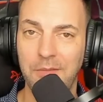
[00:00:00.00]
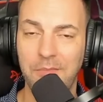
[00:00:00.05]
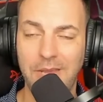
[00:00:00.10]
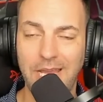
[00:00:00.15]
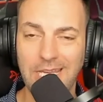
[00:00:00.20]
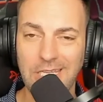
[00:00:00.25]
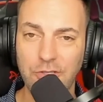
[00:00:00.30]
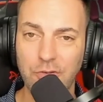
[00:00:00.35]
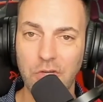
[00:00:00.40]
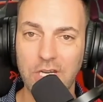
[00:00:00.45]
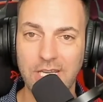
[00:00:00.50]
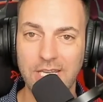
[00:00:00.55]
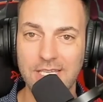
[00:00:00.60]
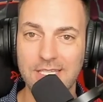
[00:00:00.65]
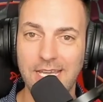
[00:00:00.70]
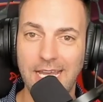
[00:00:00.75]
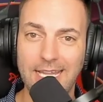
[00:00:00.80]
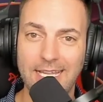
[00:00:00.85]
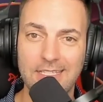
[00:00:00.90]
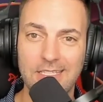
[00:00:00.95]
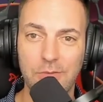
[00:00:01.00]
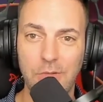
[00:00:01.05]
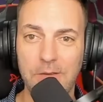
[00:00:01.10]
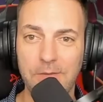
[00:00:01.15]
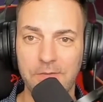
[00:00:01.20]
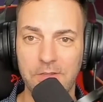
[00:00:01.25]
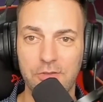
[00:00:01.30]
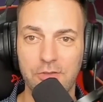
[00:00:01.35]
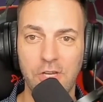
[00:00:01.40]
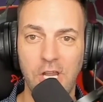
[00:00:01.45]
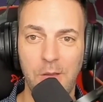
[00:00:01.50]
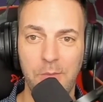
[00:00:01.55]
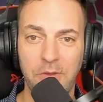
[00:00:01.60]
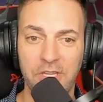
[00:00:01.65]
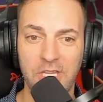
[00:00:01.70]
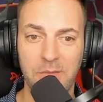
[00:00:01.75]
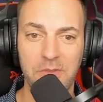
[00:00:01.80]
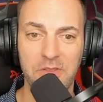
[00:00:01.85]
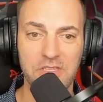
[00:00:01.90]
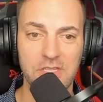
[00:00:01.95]
my trick is I like to wait for the drama
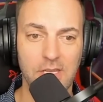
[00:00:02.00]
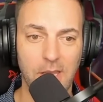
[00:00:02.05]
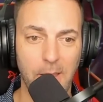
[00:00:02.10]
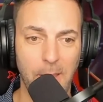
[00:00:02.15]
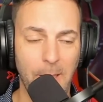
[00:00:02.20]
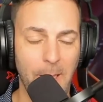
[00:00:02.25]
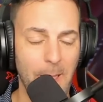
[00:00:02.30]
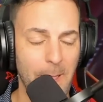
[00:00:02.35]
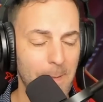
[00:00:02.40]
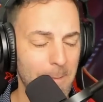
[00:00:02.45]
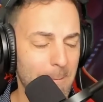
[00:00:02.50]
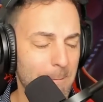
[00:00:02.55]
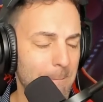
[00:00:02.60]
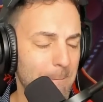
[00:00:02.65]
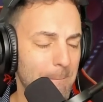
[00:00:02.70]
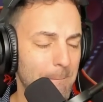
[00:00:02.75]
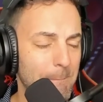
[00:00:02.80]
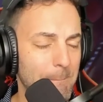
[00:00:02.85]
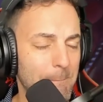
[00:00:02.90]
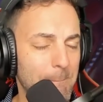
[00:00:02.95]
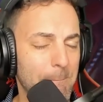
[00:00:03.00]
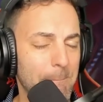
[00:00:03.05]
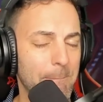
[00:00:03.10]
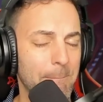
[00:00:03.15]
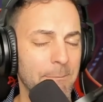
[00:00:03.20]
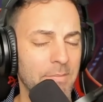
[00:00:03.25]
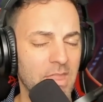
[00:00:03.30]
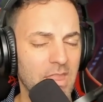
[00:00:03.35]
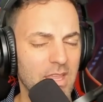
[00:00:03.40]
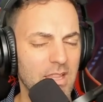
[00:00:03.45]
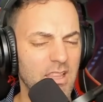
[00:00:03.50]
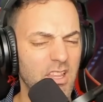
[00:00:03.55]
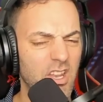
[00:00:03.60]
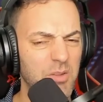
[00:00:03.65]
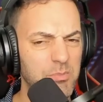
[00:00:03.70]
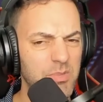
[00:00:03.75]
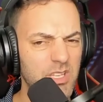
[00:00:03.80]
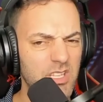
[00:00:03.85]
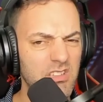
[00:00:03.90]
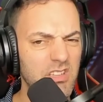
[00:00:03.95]
on the meter. Let
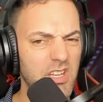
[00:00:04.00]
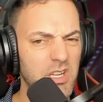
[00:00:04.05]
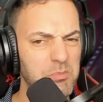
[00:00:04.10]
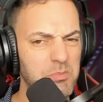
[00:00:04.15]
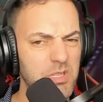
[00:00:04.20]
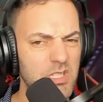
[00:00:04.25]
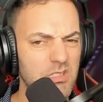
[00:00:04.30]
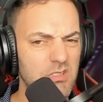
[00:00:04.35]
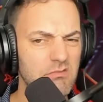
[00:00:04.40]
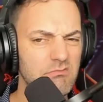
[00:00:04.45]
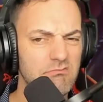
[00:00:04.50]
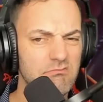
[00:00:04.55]
it build, let it build.